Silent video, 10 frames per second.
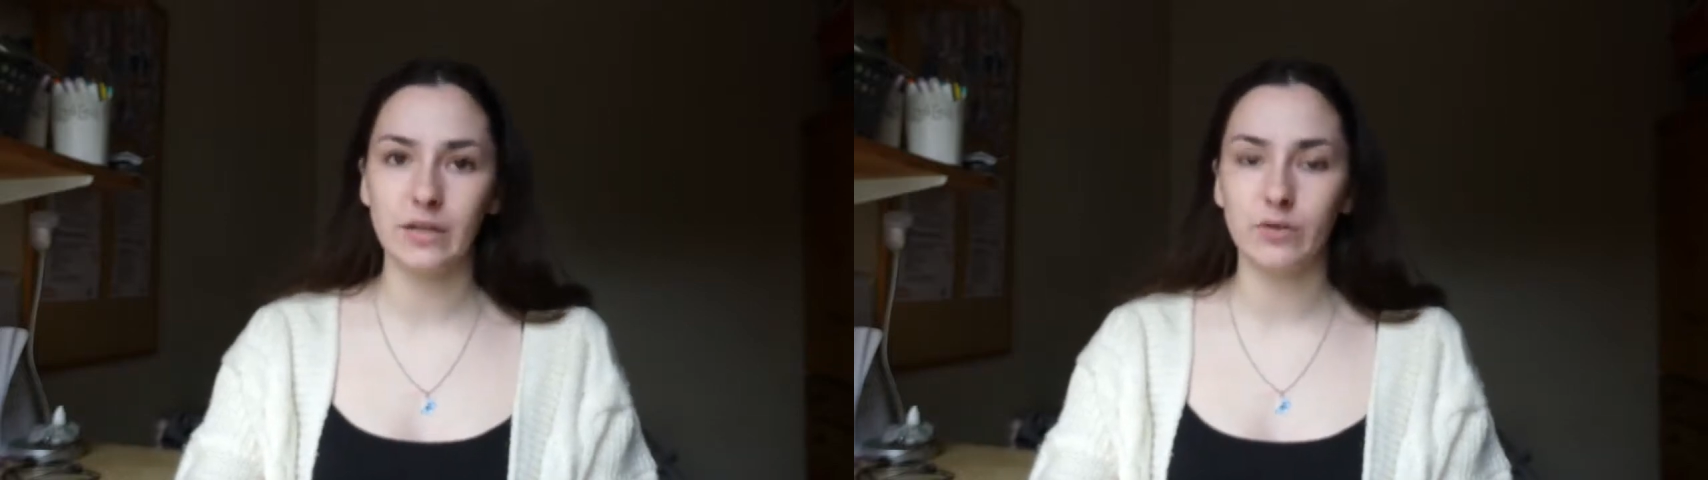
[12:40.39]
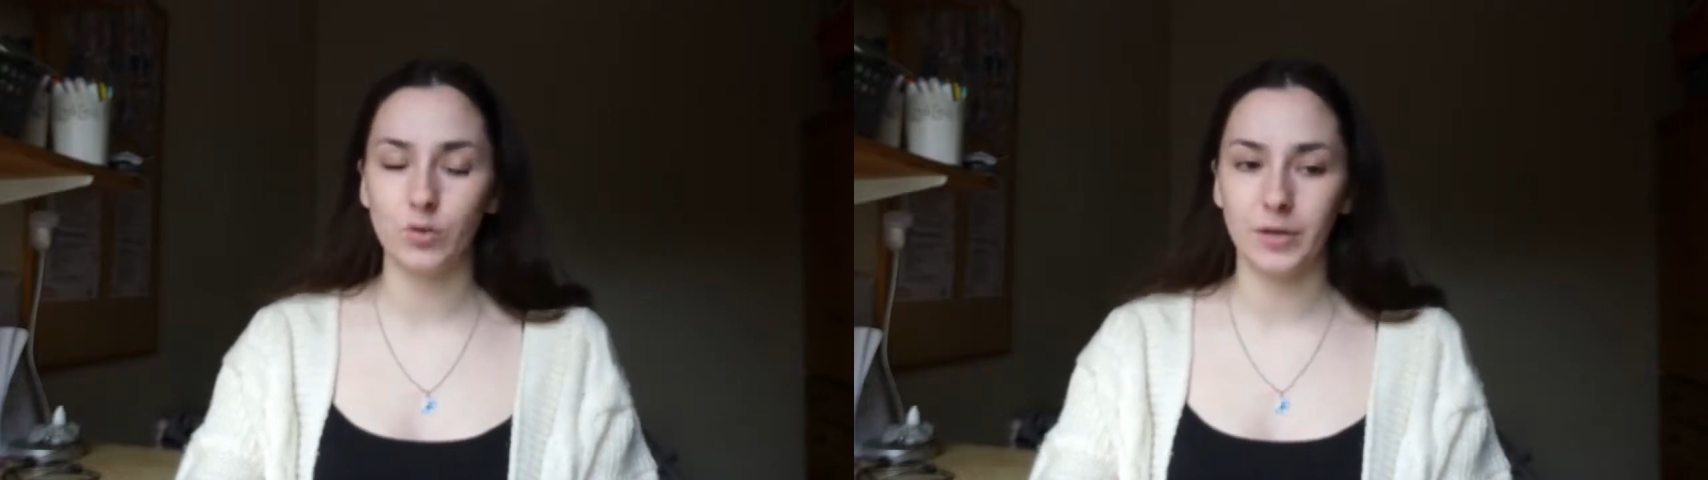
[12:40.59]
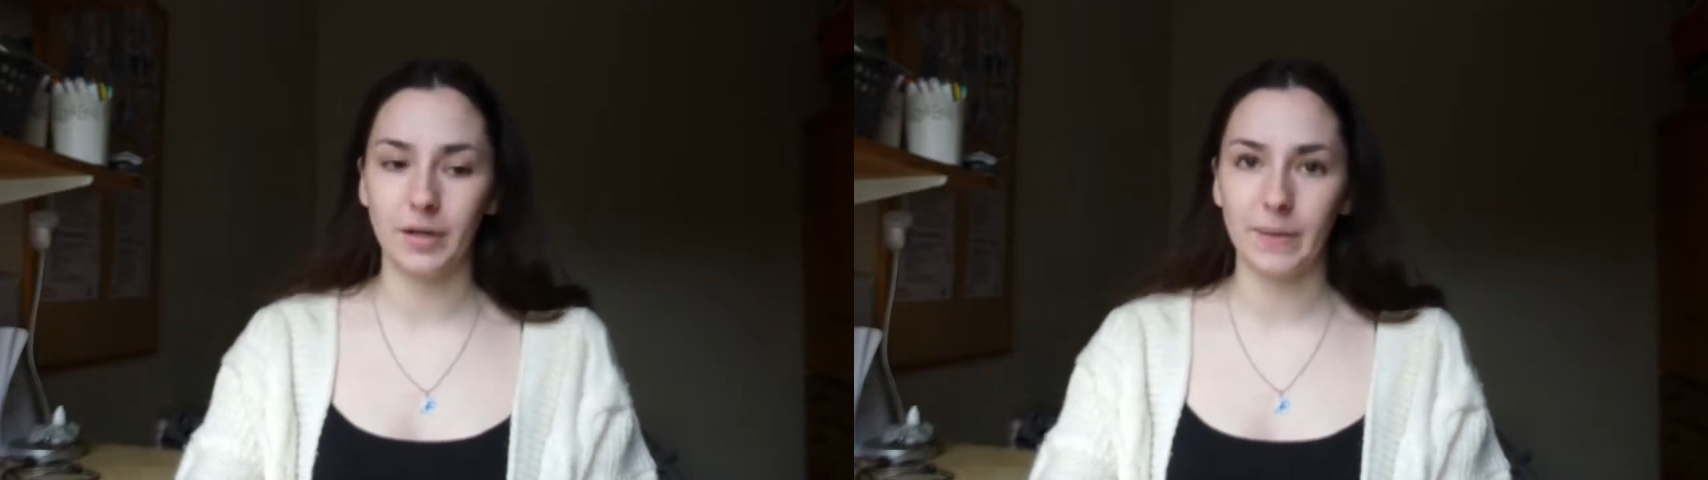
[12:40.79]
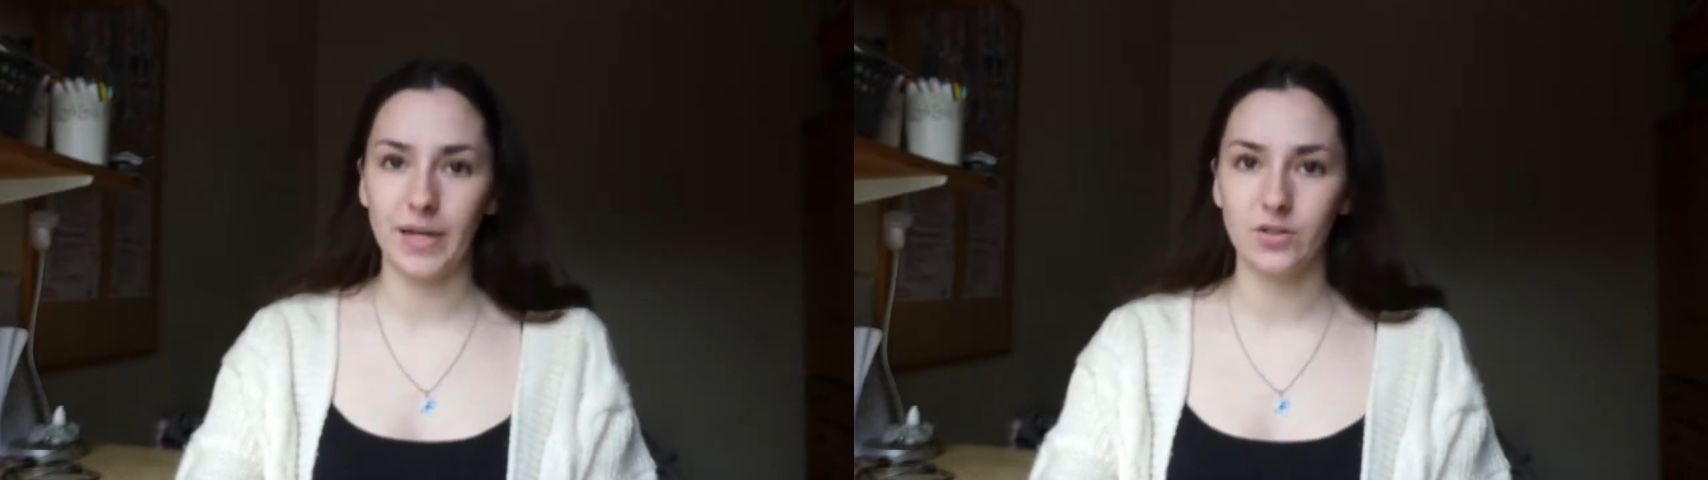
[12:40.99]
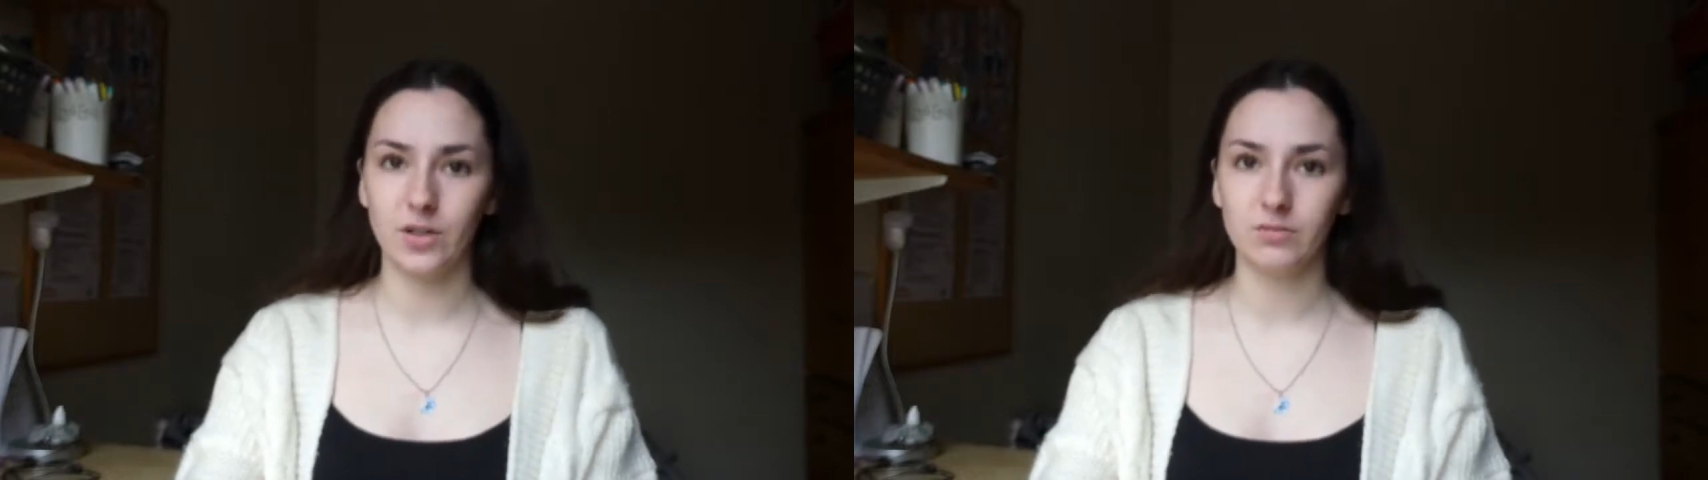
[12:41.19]
you for drawing a
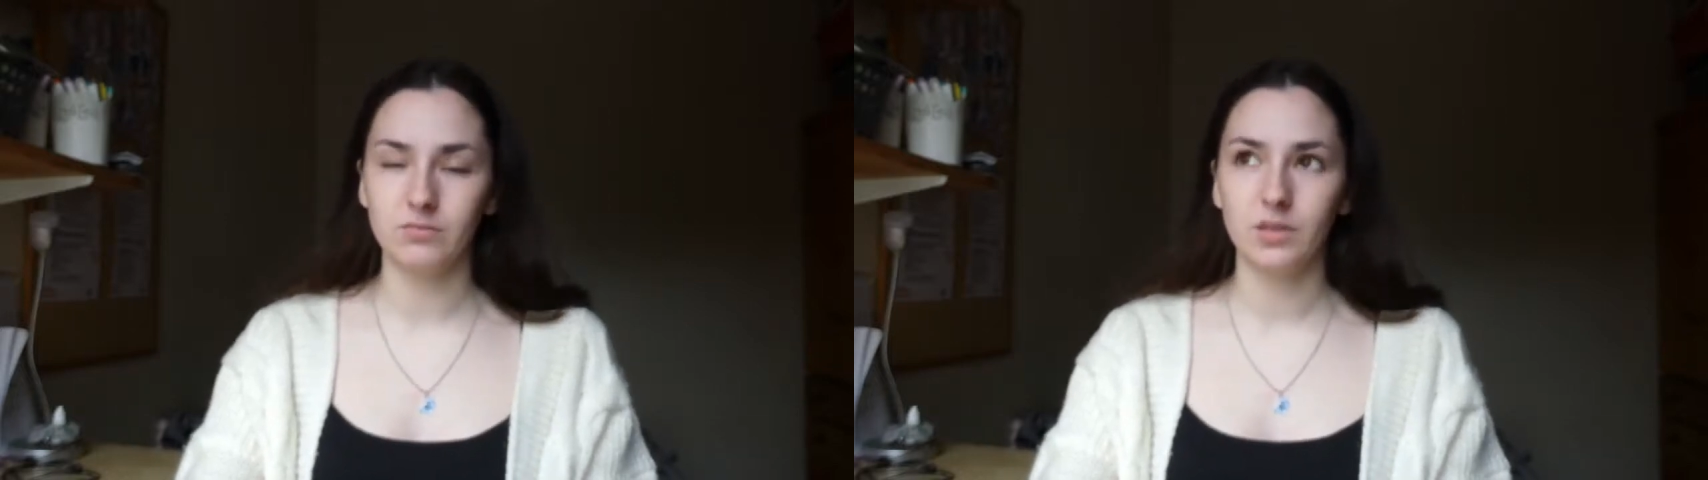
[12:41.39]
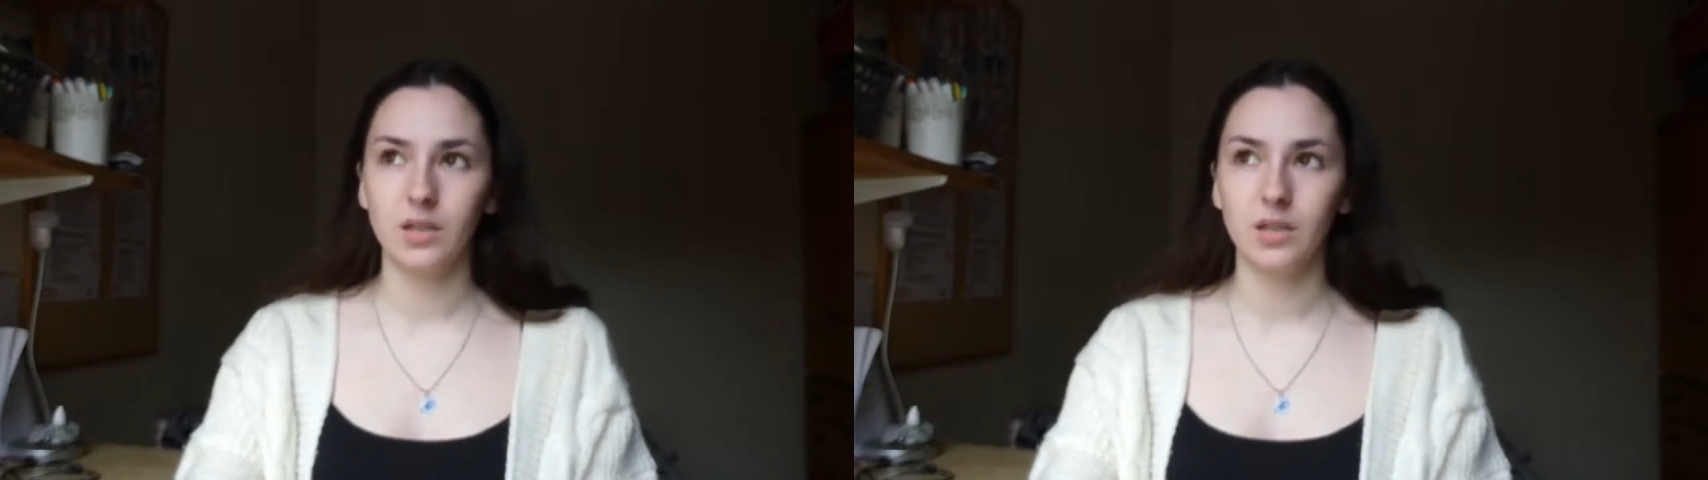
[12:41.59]
picture.